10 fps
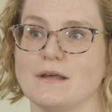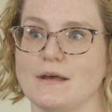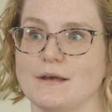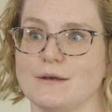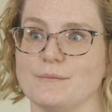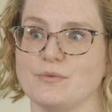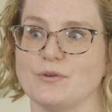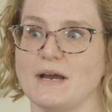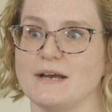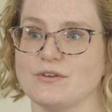Um,
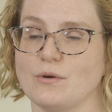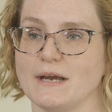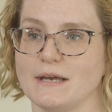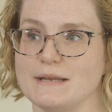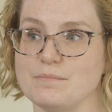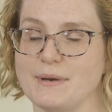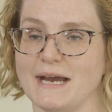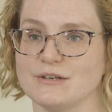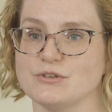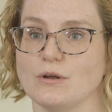so it has quite an
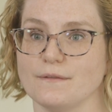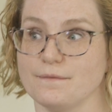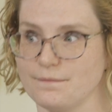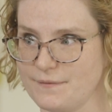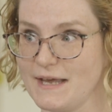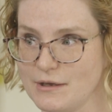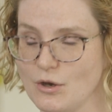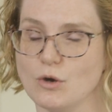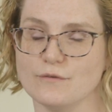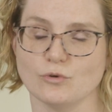impact on that
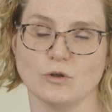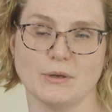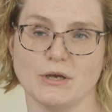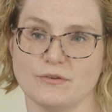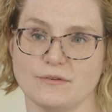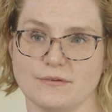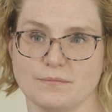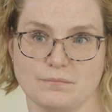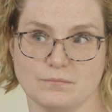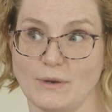overall person's
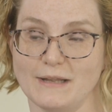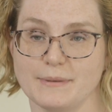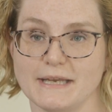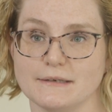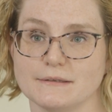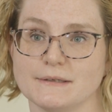well-being.